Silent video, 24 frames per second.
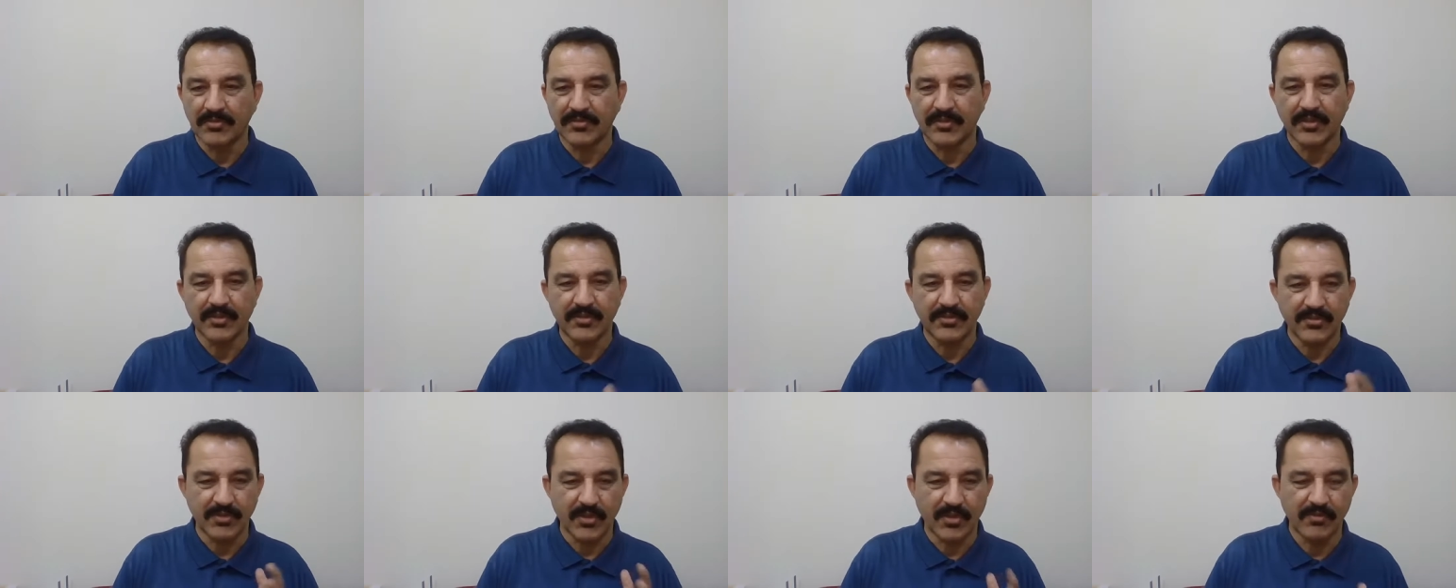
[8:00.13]
of
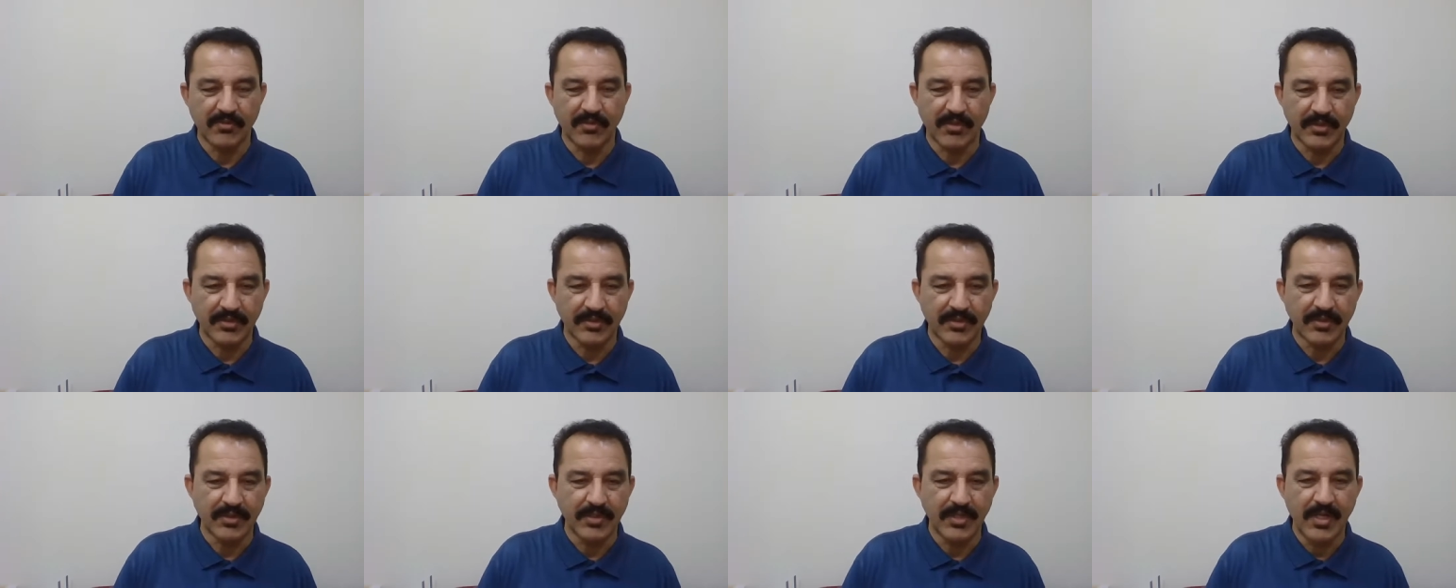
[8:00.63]
the
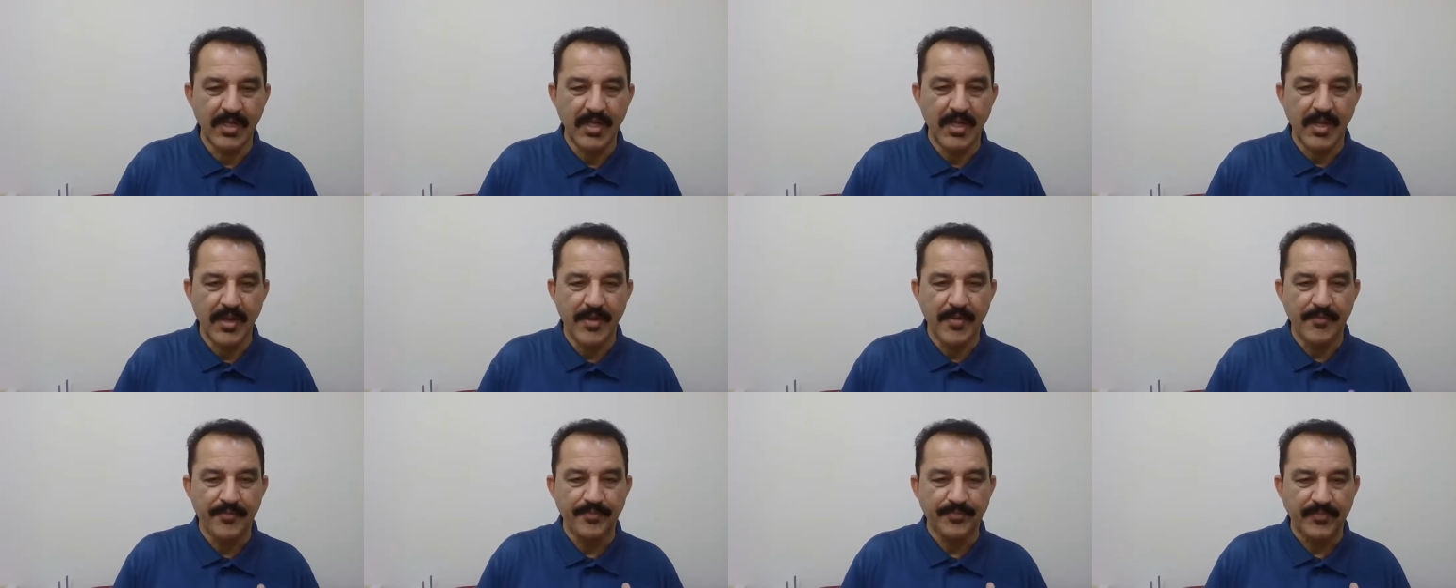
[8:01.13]
stormwater?
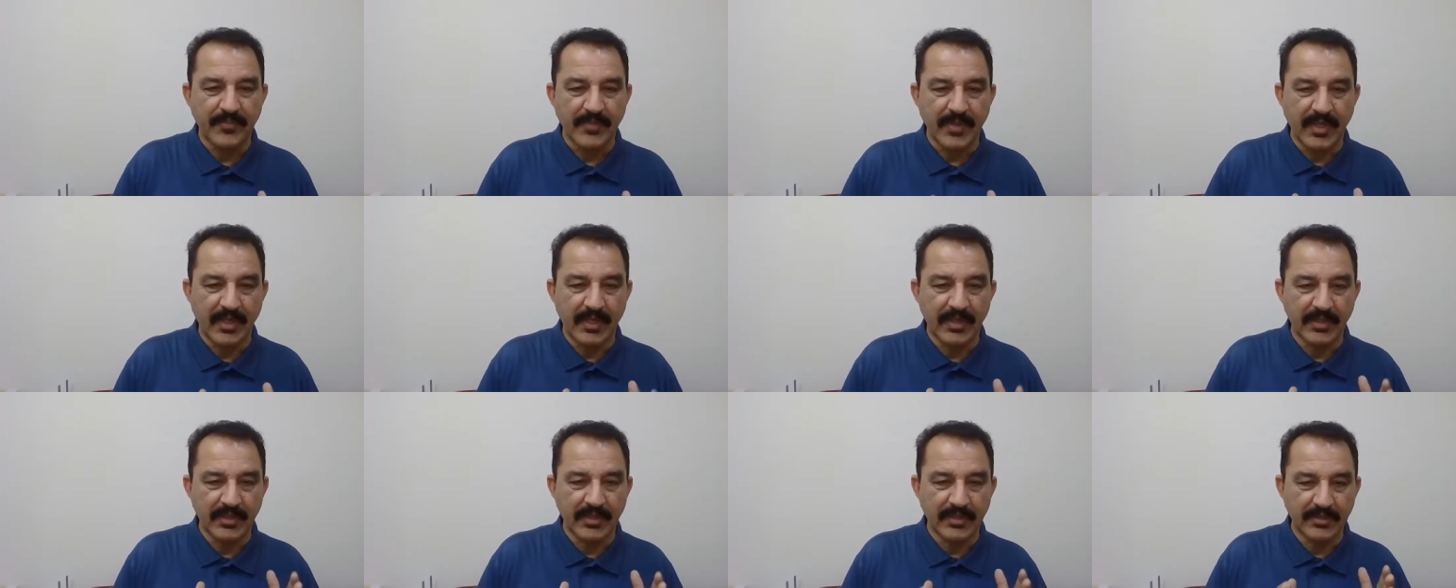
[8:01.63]

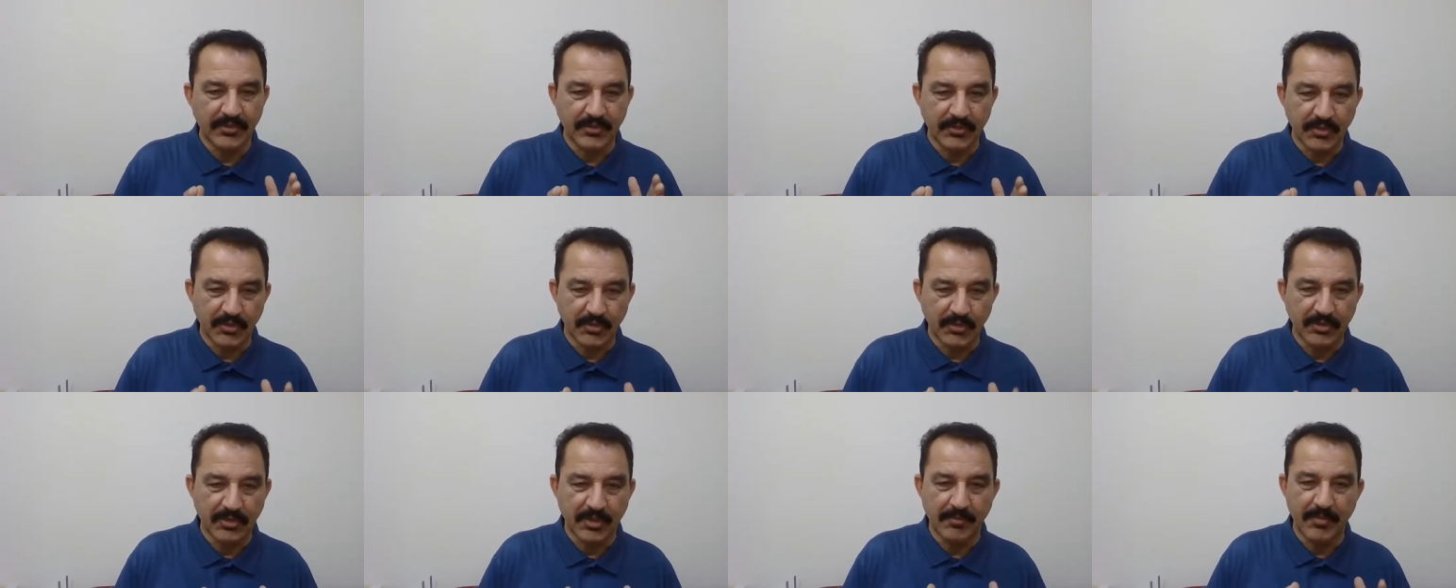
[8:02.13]

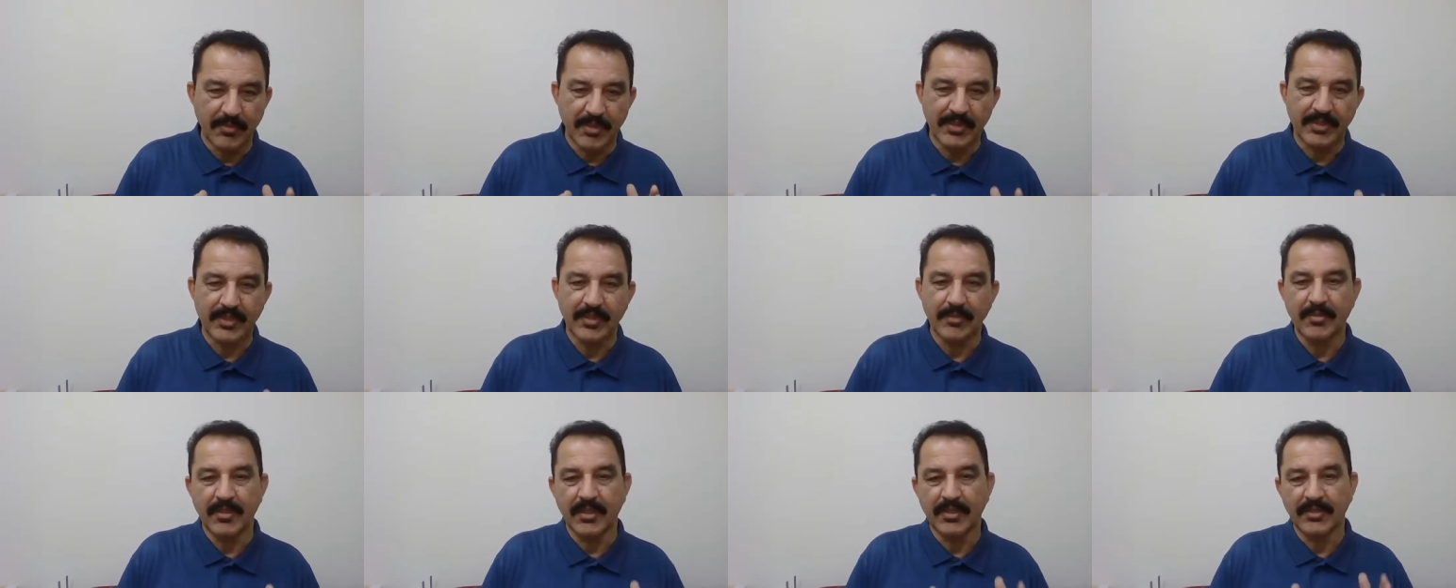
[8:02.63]
So the
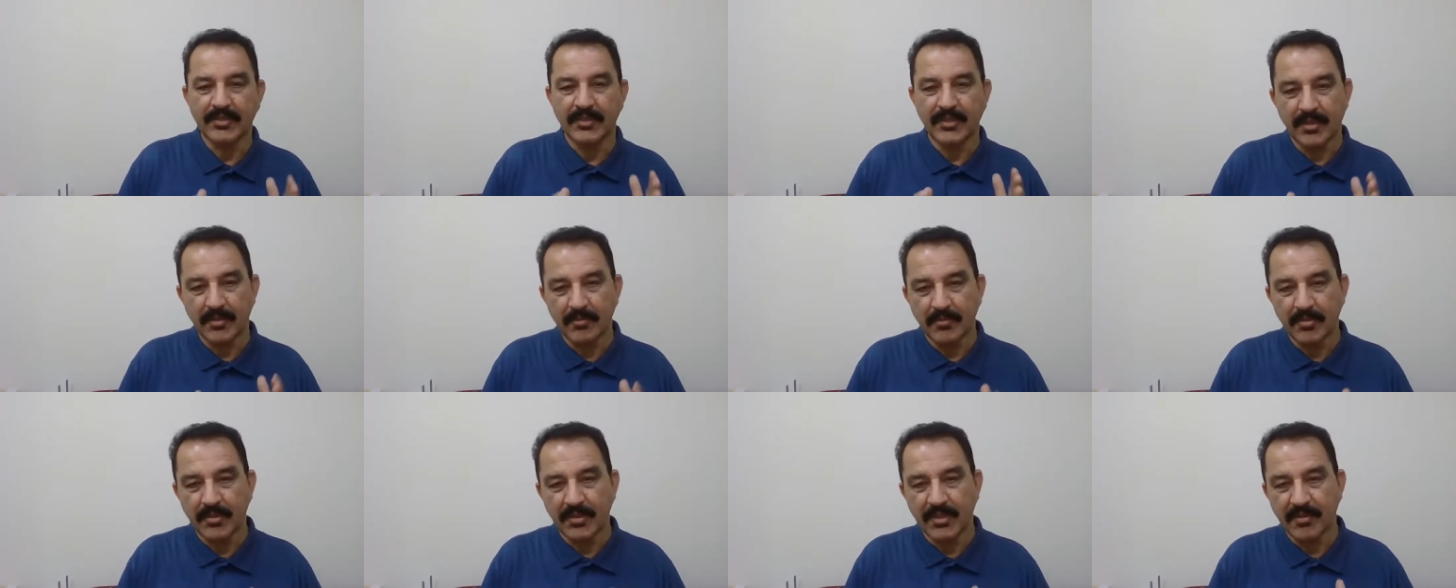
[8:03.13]
multiply the
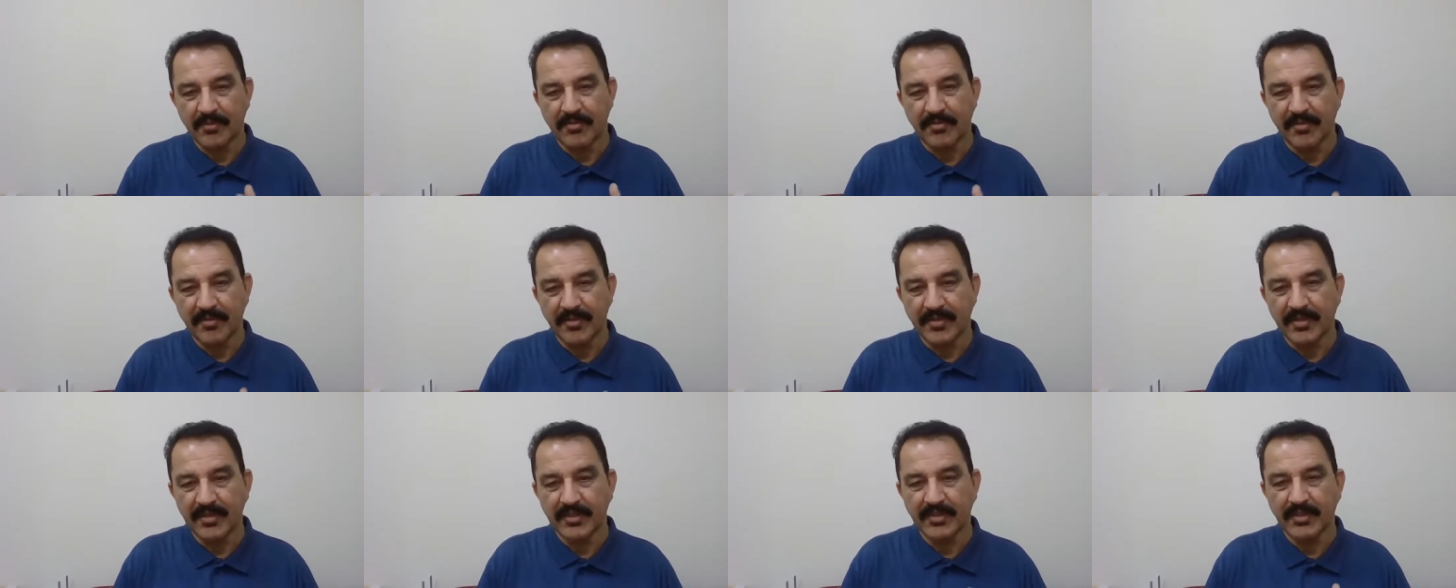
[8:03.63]
number of
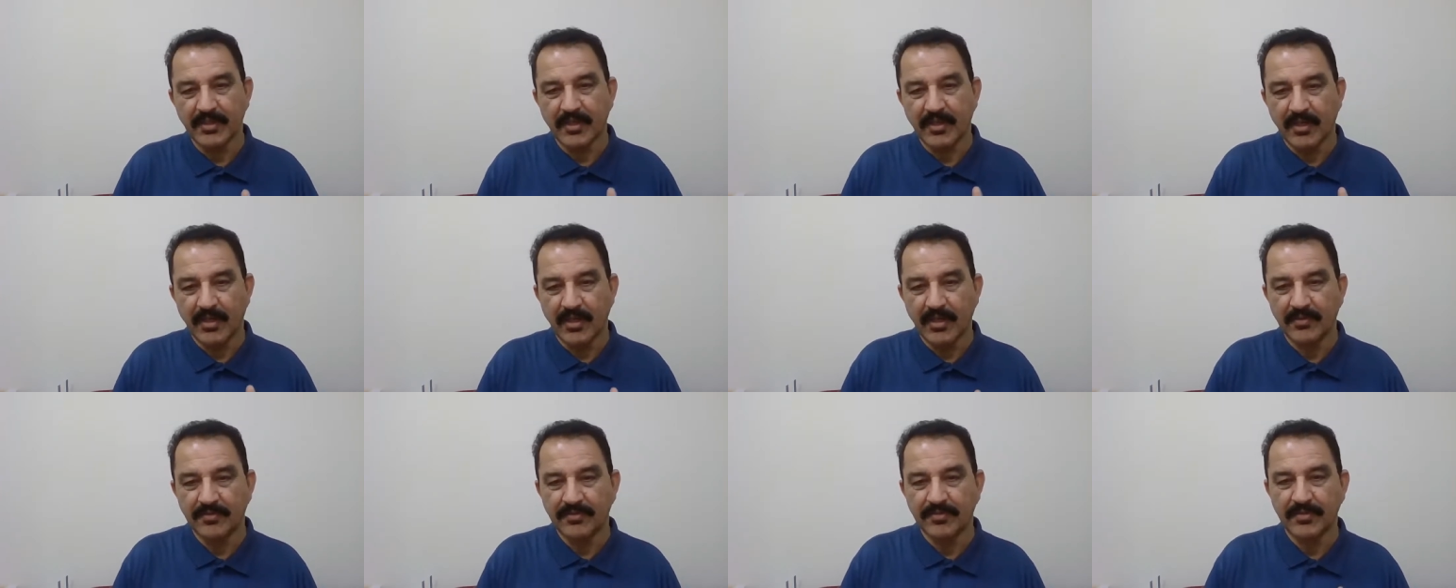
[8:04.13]
feet
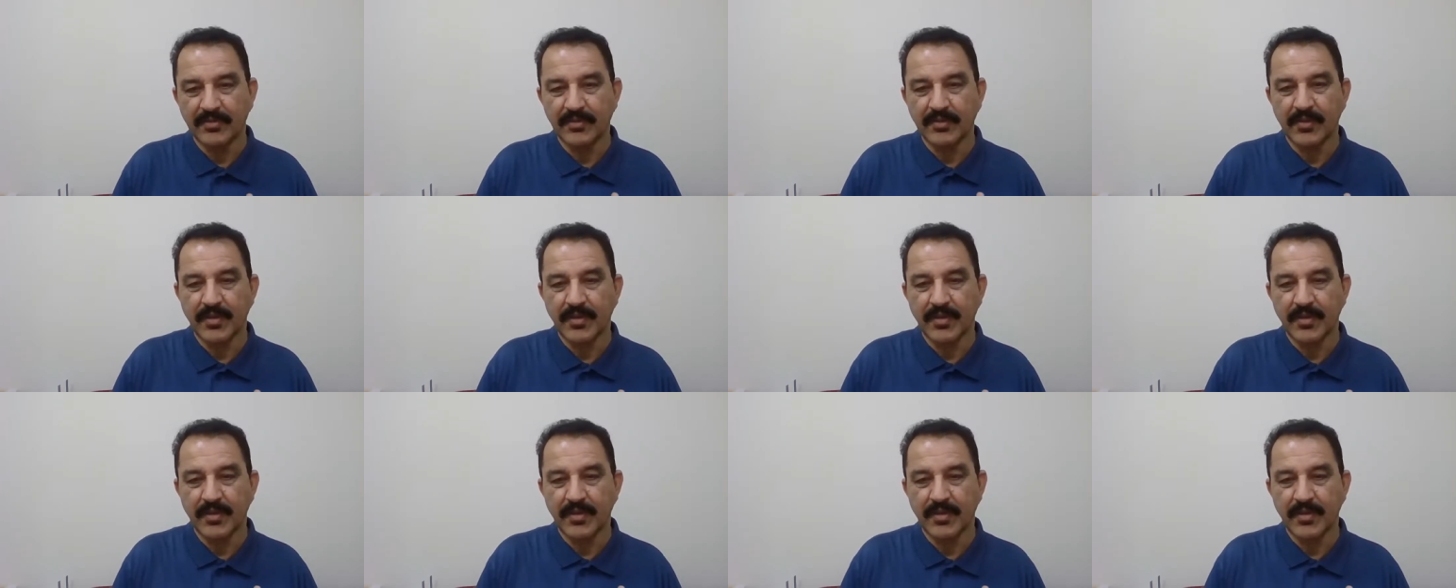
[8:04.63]
of